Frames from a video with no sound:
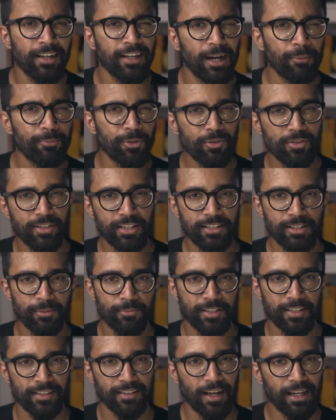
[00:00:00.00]
I'm using some
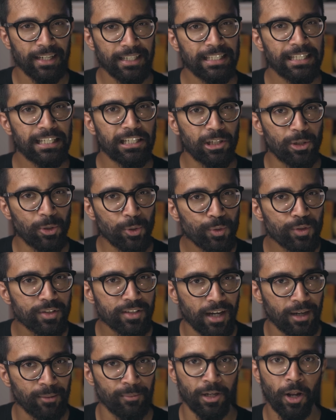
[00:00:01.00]
slightly loose
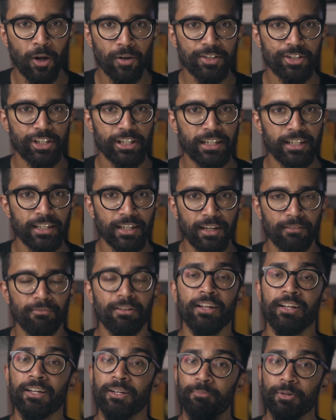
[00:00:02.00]
terminology here,
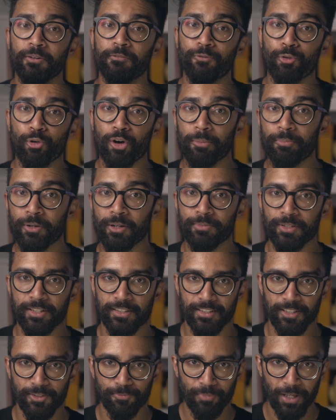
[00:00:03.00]
but for our
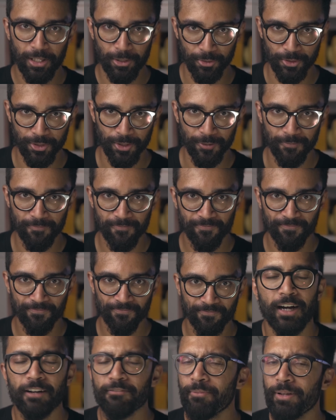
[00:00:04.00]
purposes, it'll do.
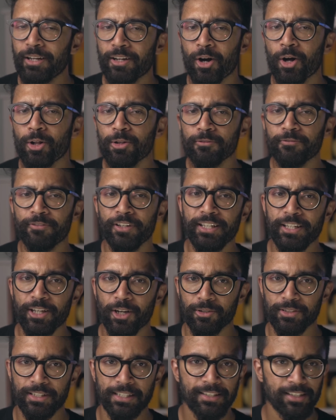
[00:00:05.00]
I've made a whole
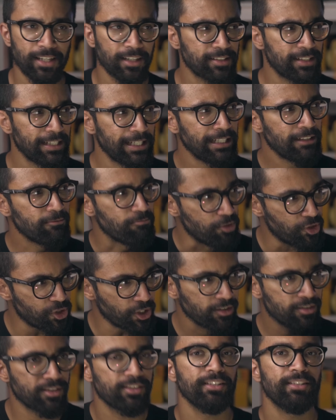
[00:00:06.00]
video discussing
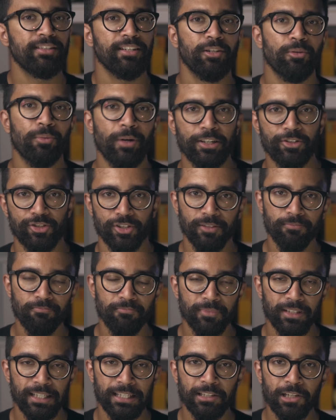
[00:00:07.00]
just this equation,
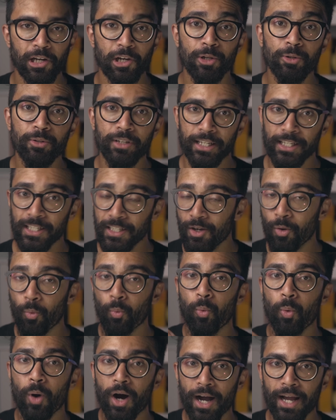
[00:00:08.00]
including
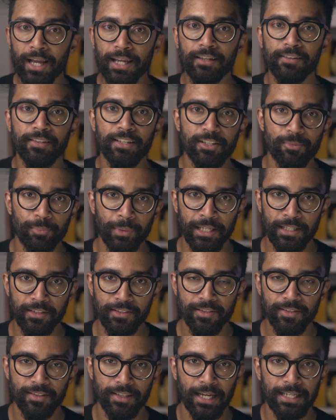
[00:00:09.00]
why this
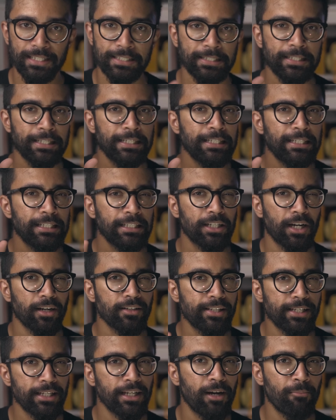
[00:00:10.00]
means that
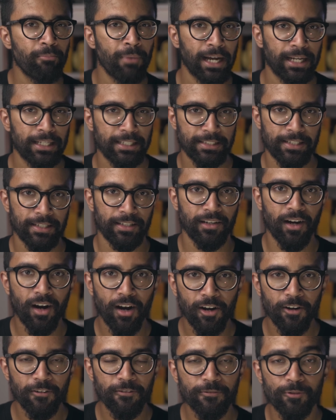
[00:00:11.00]
cutting a magnet in
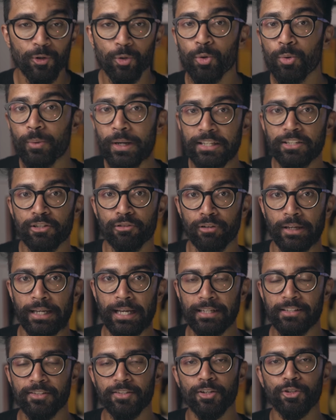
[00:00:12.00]
half always
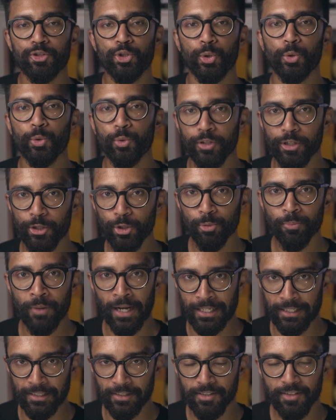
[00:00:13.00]
creates two new
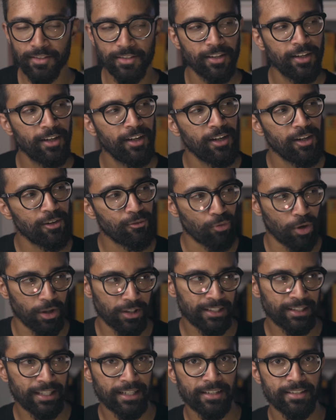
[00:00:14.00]
magnets
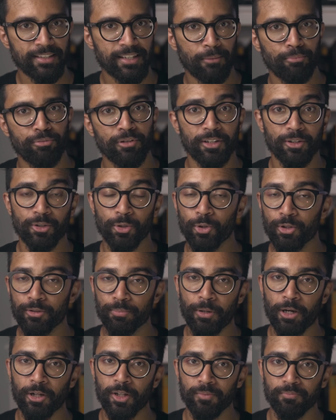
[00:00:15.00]
rather than a separate north
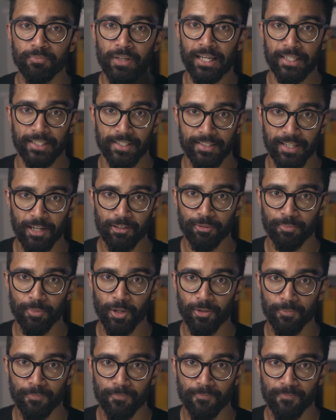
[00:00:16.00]
pole and a south
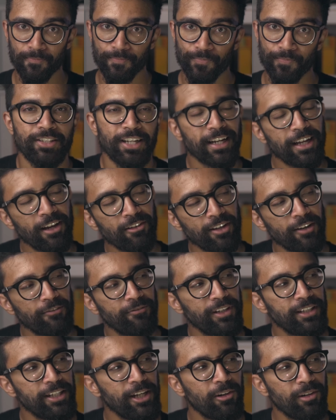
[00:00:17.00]
pole. Check out that
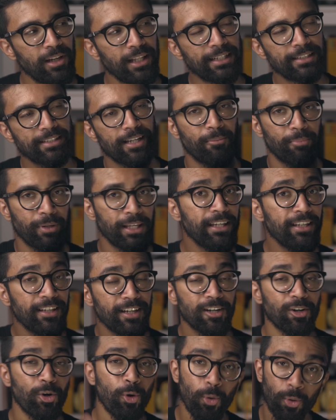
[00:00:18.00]
video linked up
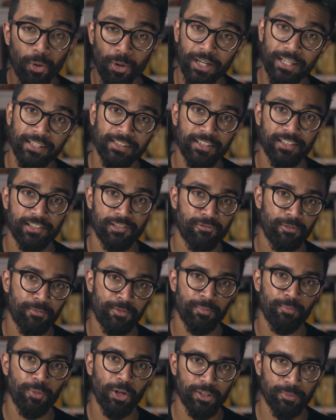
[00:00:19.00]
here or in the
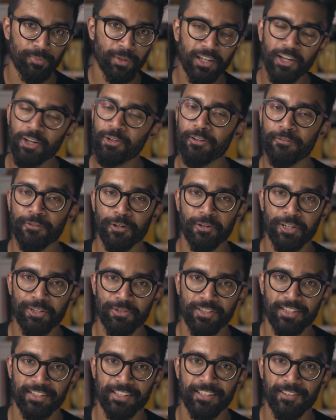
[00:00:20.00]
description box below if you're
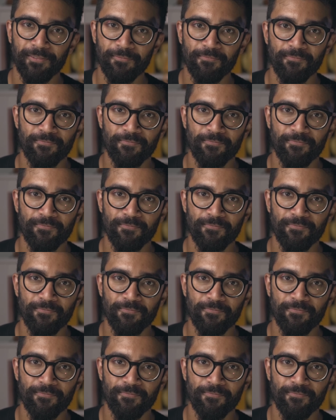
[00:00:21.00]
interested.